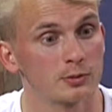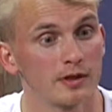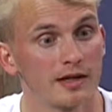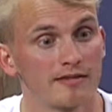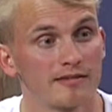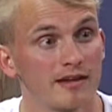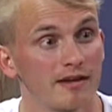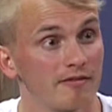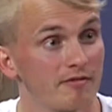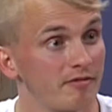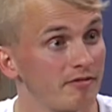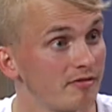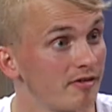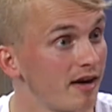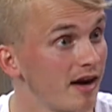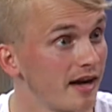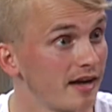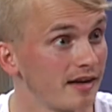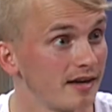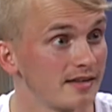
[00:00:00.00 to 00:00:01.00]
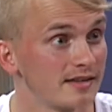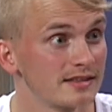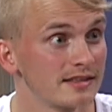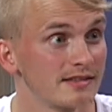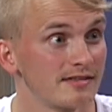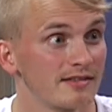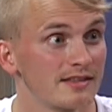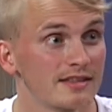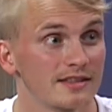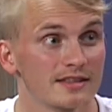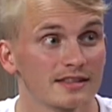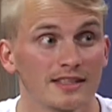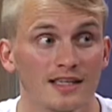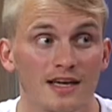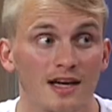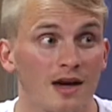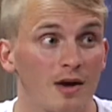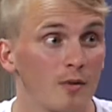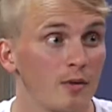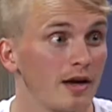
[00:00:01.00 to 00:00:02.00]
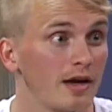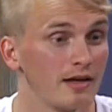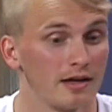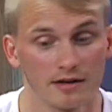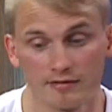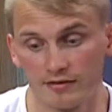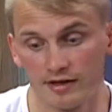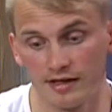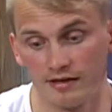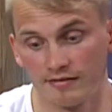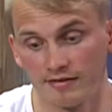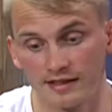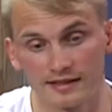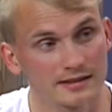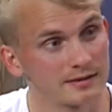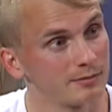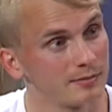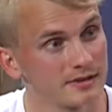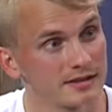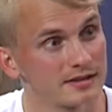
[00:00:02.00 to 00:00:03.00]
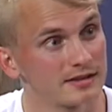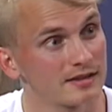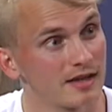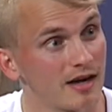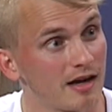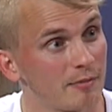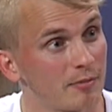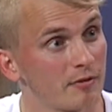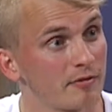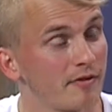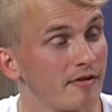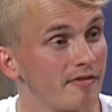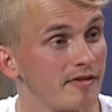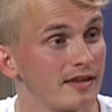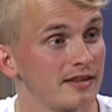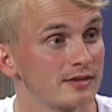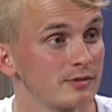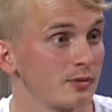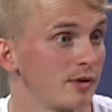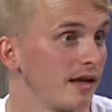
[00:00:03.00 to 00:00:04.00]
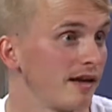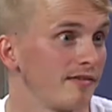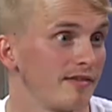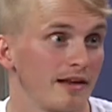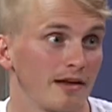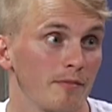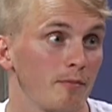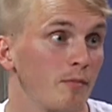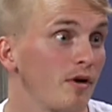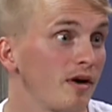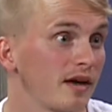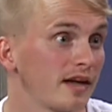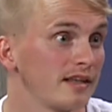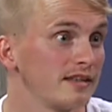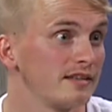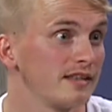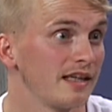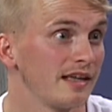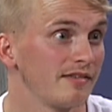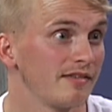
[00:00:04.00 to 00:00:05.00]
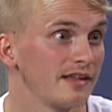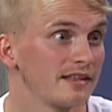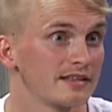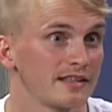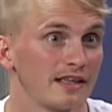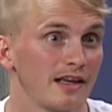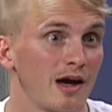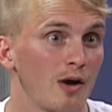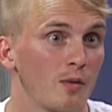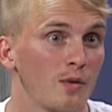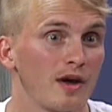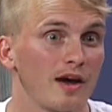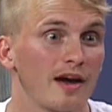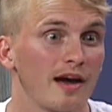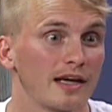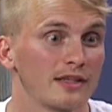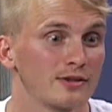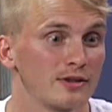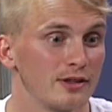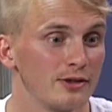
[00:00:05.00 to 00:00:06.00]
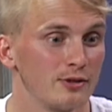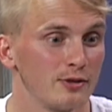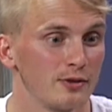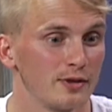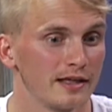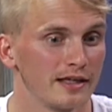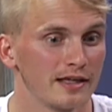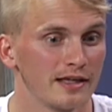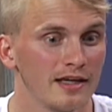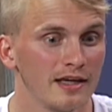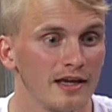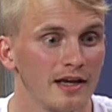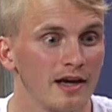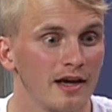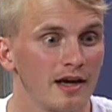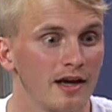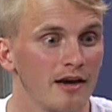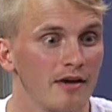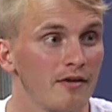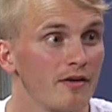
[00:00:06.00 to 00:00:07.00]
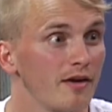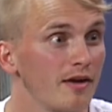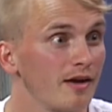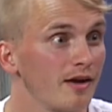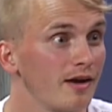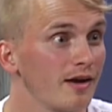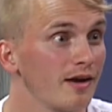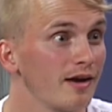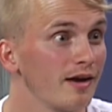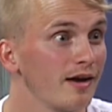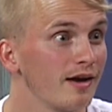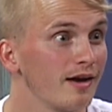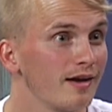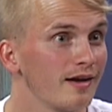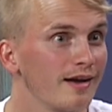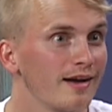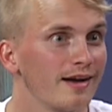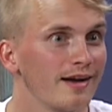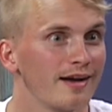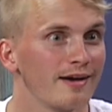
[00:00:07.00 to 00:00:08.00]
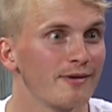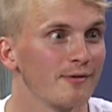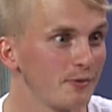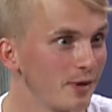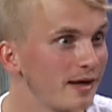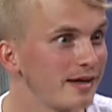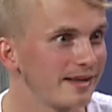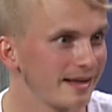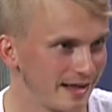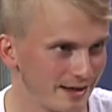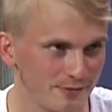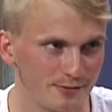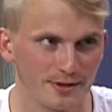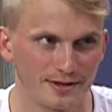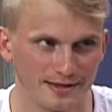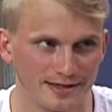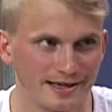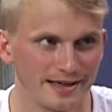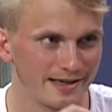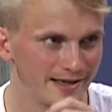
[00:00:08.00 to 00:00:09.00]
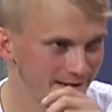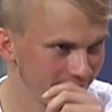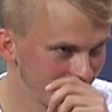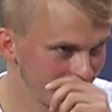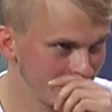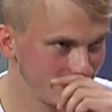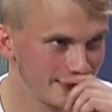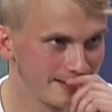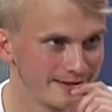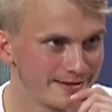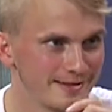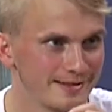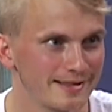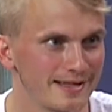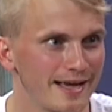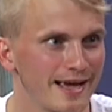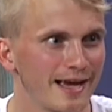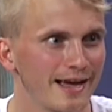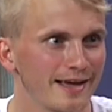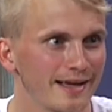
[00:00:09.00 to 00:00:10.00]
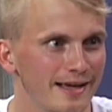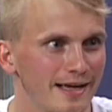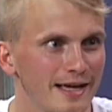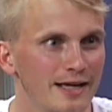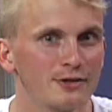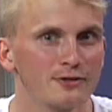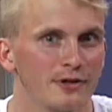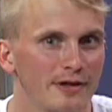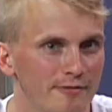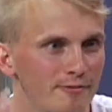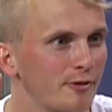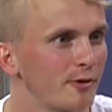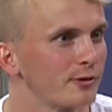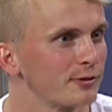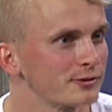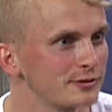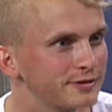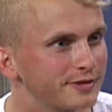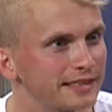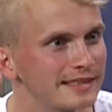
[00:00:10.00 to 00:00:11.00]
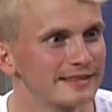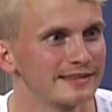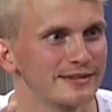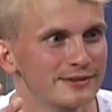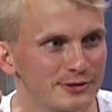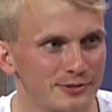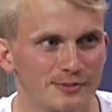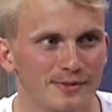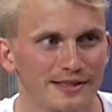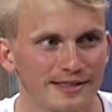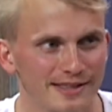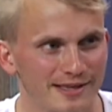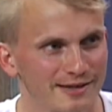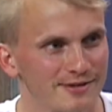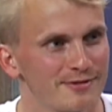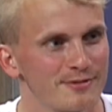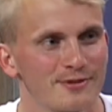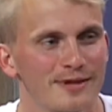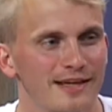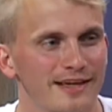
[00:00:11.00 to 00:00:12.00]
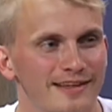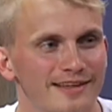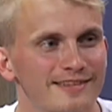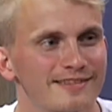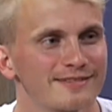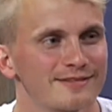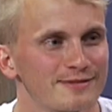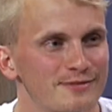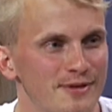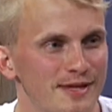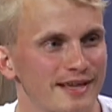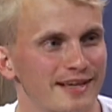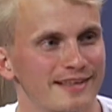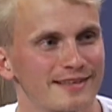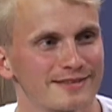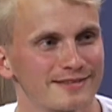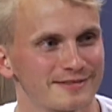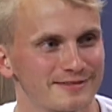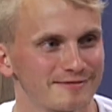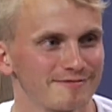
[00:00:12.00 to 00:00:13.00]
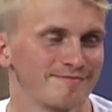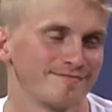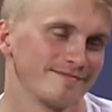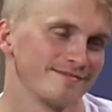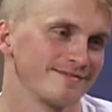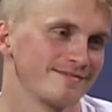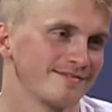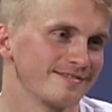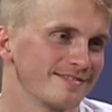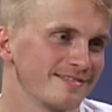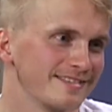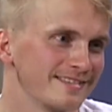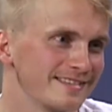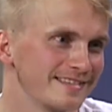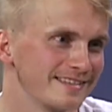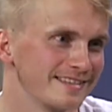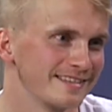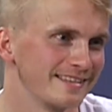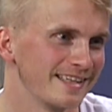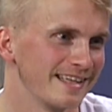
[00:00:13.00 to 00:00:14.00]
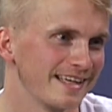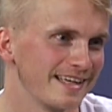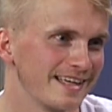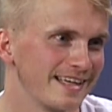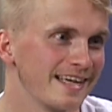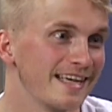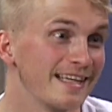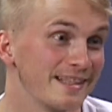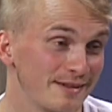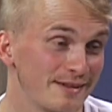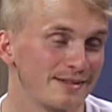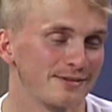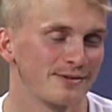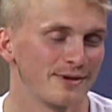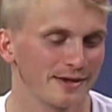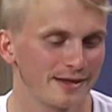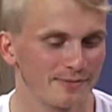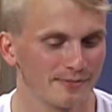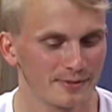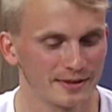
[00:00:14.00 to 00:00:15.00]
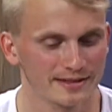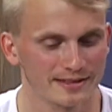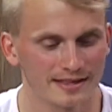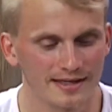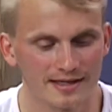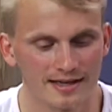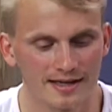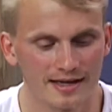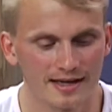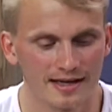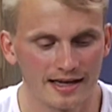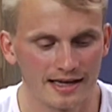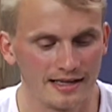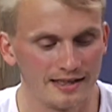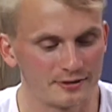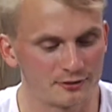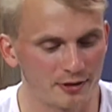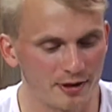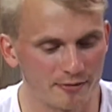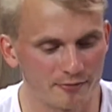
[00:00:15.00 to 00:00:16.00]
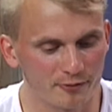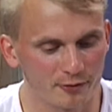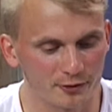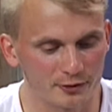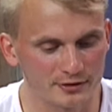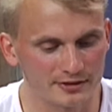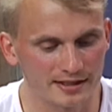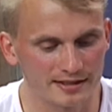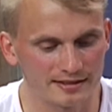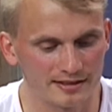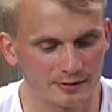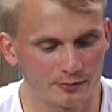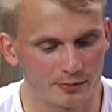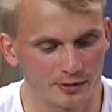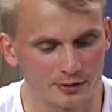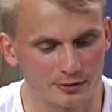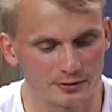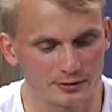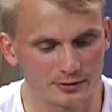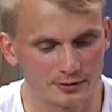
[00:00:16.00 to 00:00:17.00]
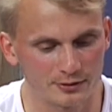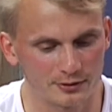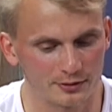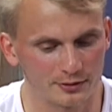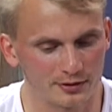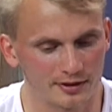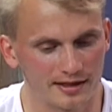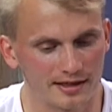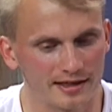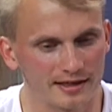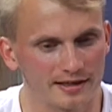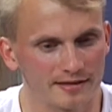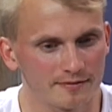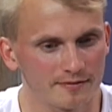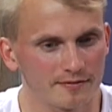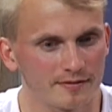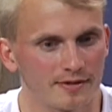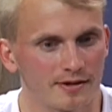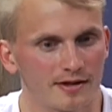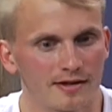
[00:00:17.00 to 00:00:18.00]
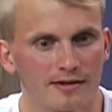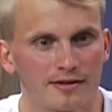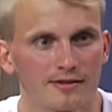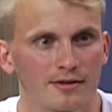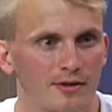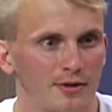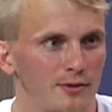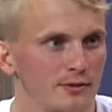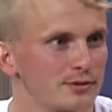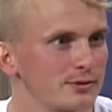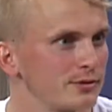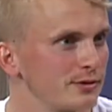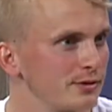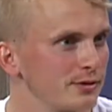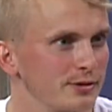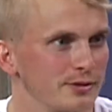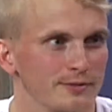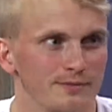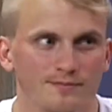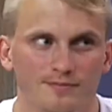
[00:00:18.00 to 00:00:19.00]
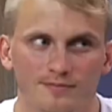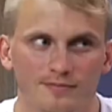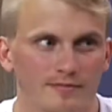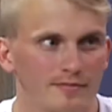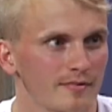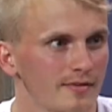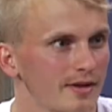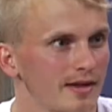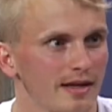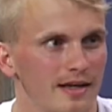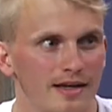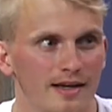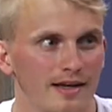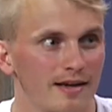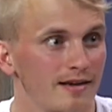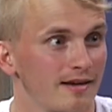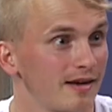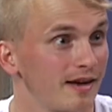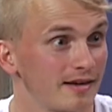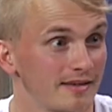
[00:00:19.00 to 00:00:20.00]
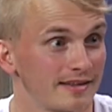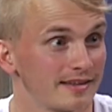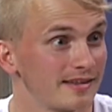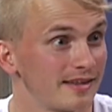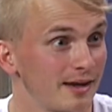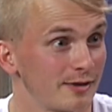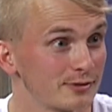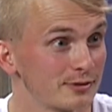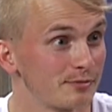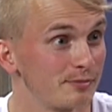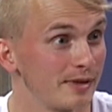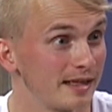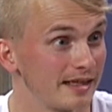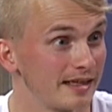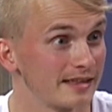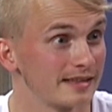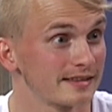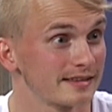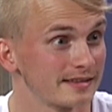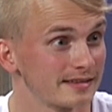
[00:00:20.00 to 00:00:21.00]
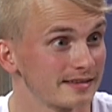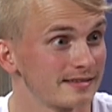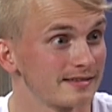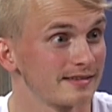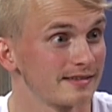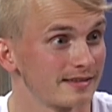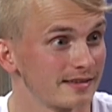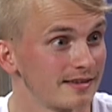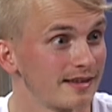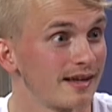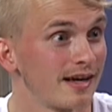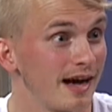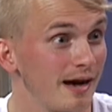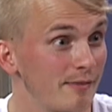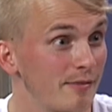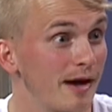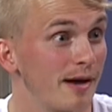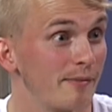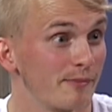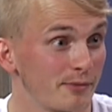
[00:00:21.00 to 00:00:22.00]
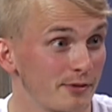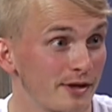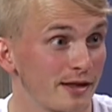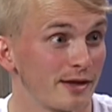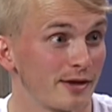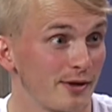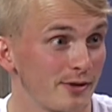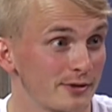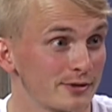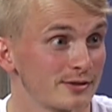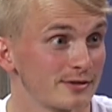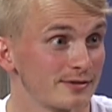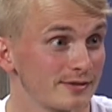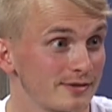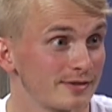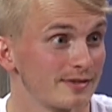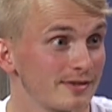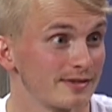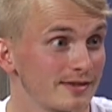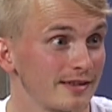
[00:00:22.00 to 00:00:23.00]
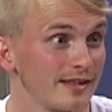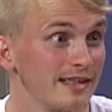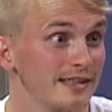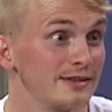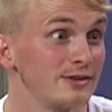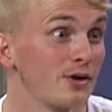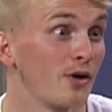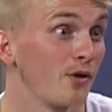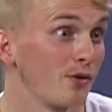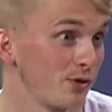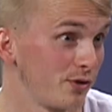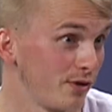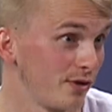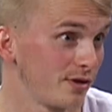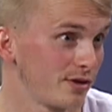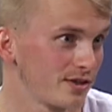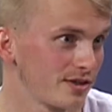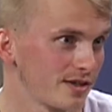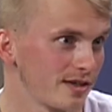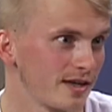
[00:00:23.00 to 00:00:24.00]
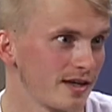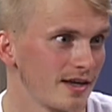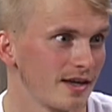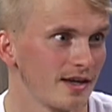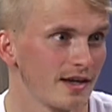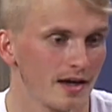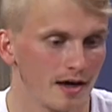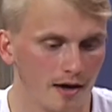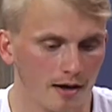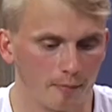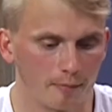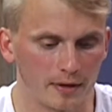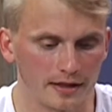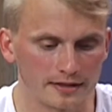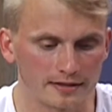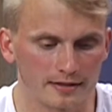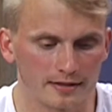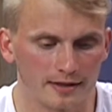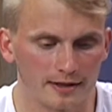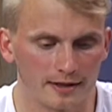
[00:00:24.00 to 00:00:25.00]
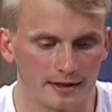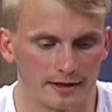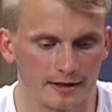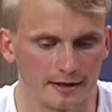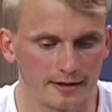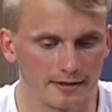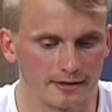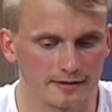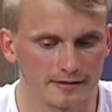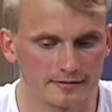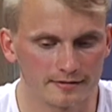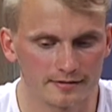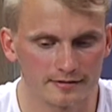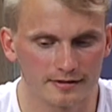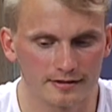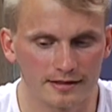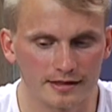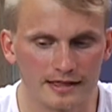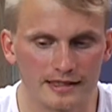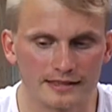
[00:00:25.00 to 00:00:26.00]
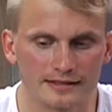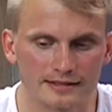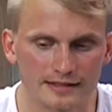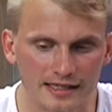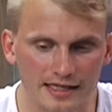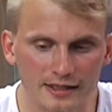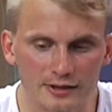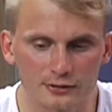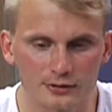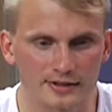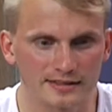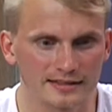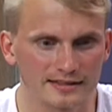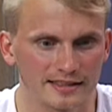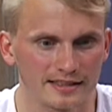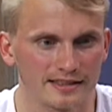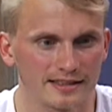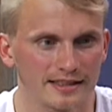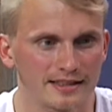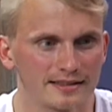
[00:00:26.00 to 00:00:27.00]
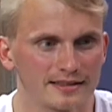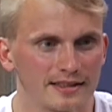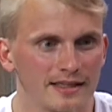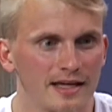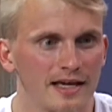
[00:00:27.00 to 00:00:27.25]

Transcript: we have done finance events, we had done investment type of events, we had done marketing events, and now we are actually doing Salesforce. Uh, one day, one day. Dreamforce is yeah, big. Dreamforce. Listen to me now. We can. We now, can, I, now have proof it's working. It is working, but in Dreamforce, I think we could do like close to uh, hundred thousand meetings. I'm, oh yeah, because it's so it's big. It's so huge, but uh, it's interesting that